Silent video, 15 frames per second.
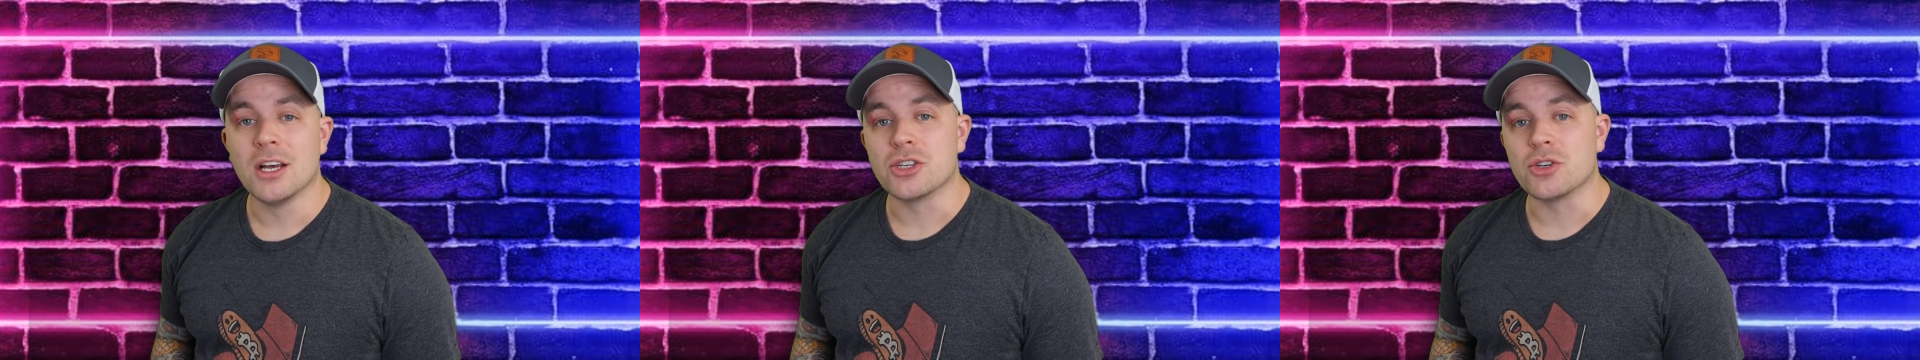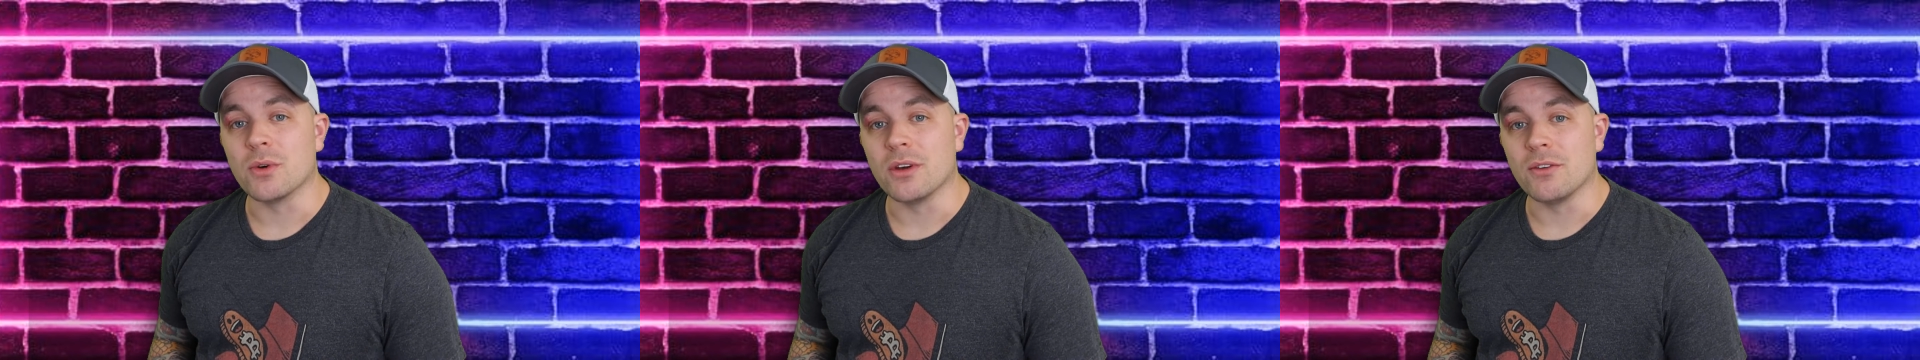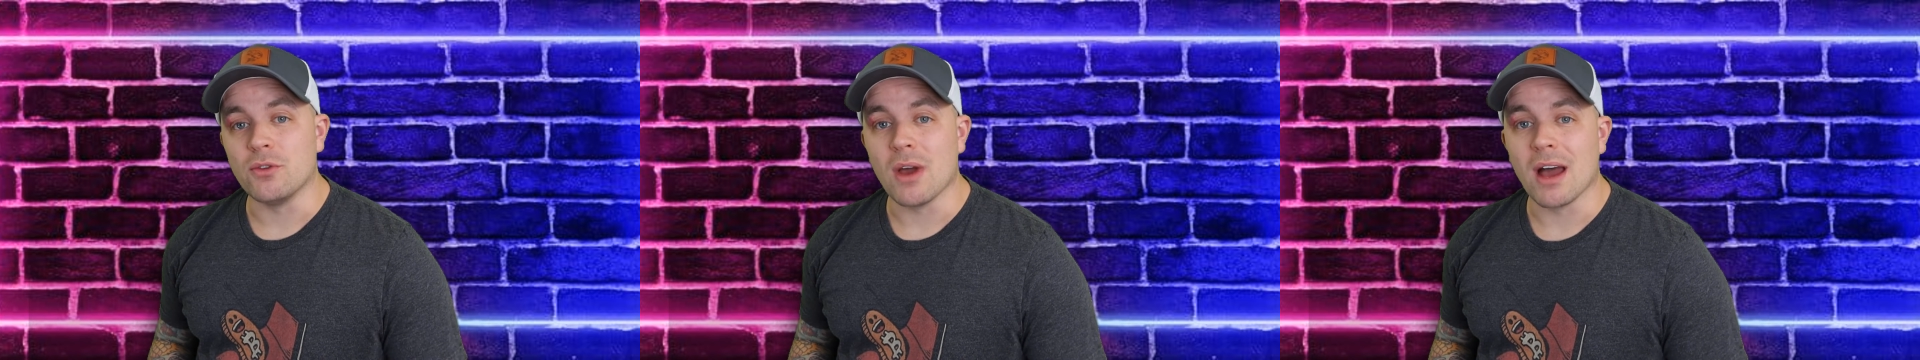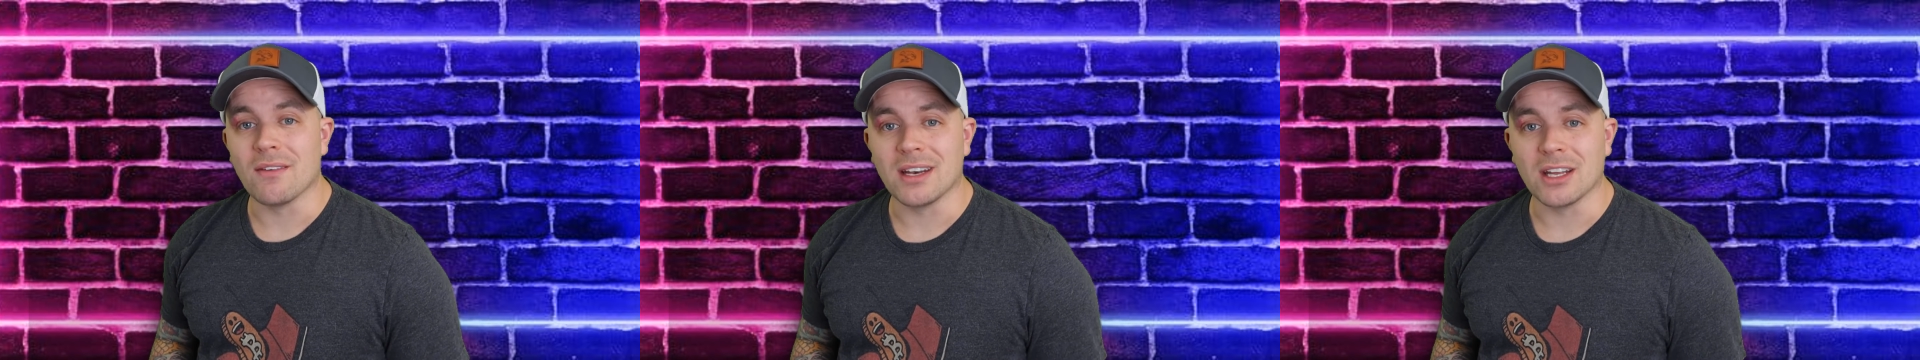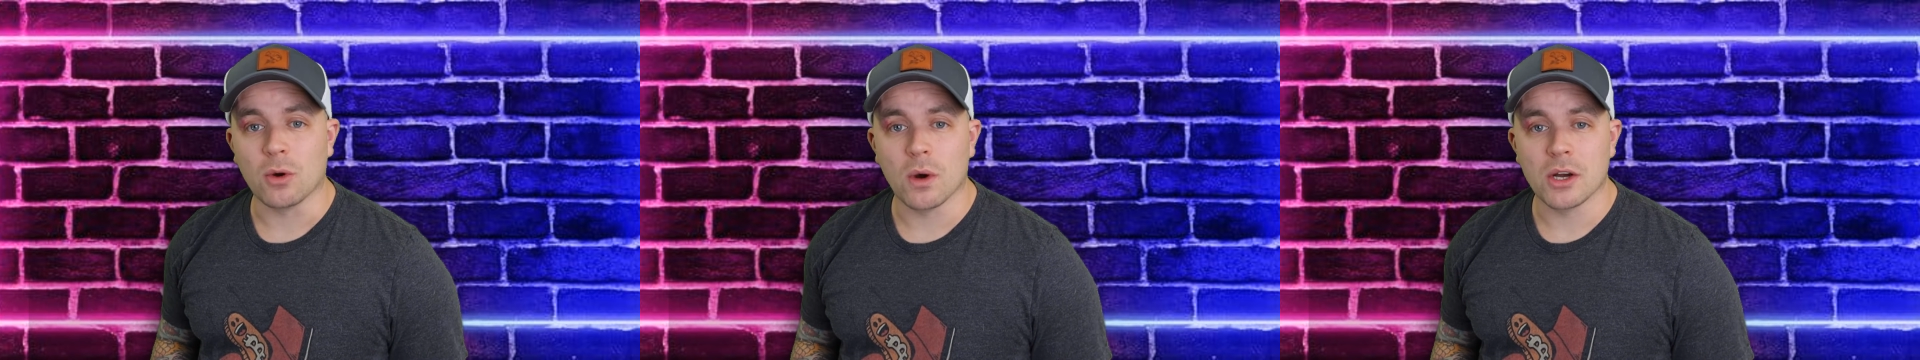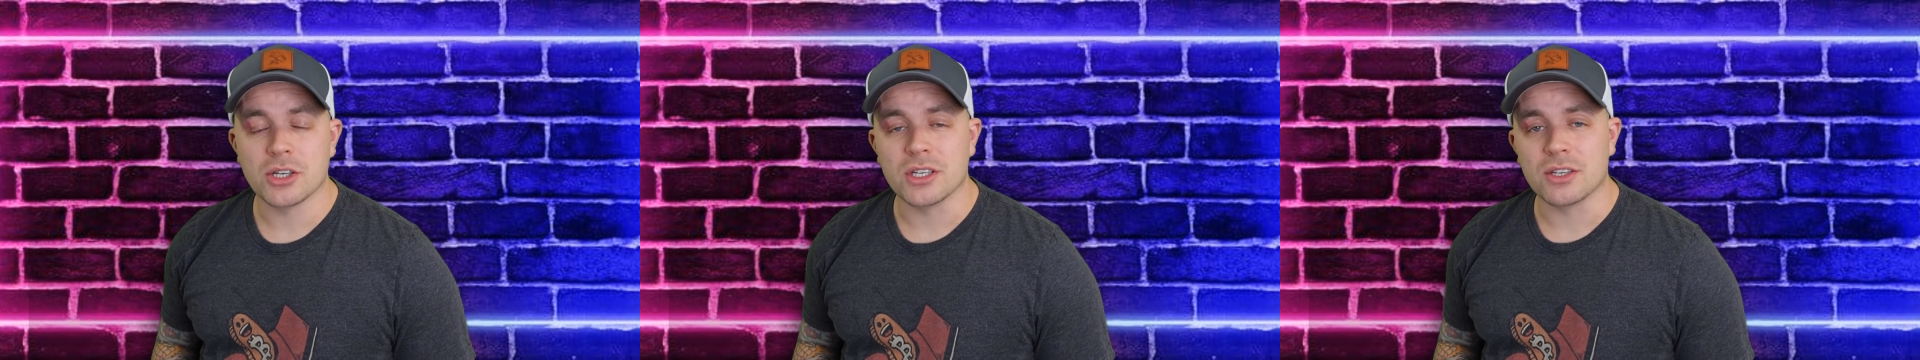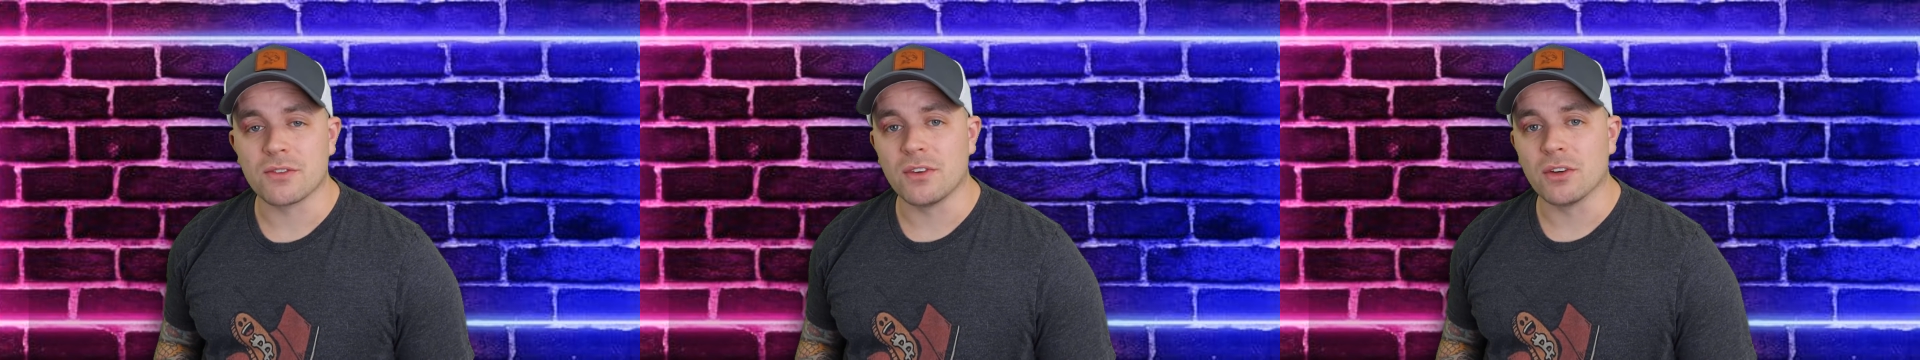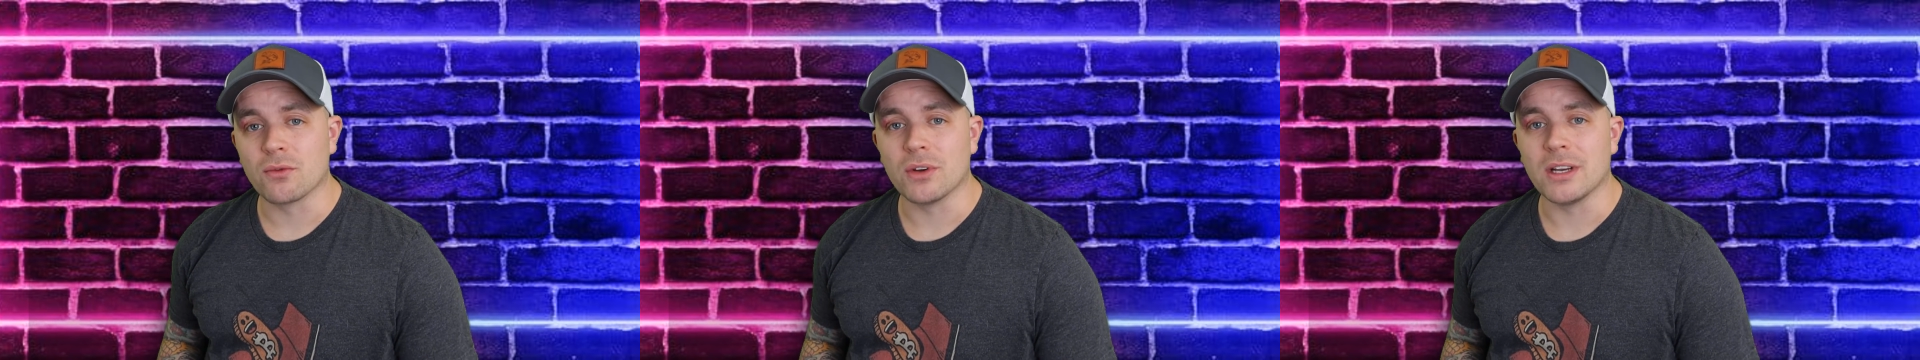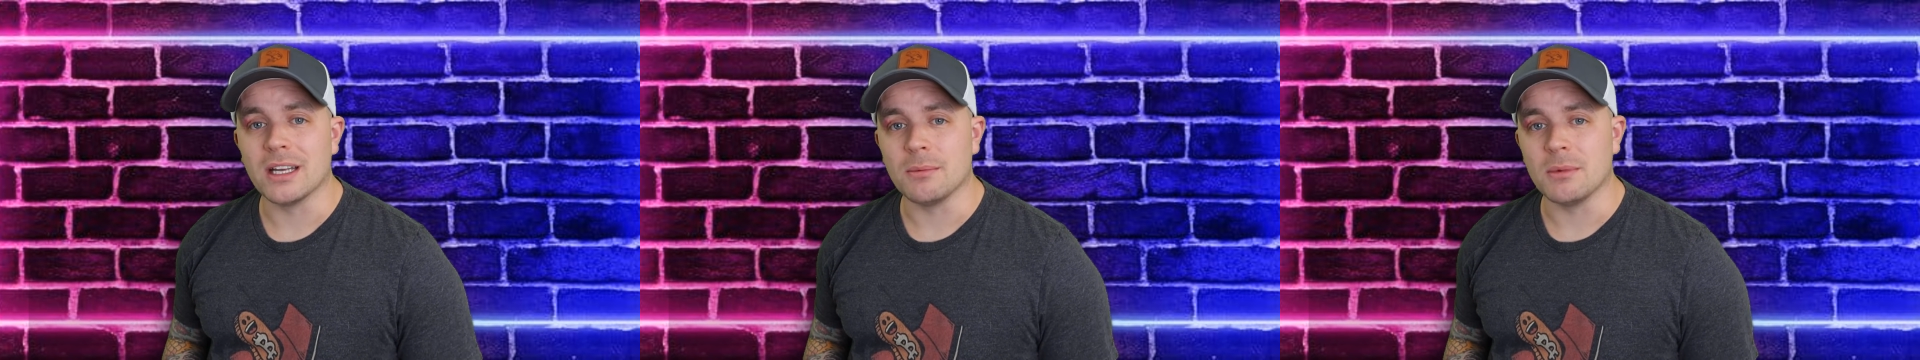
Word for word: So if you have any questions, feel free to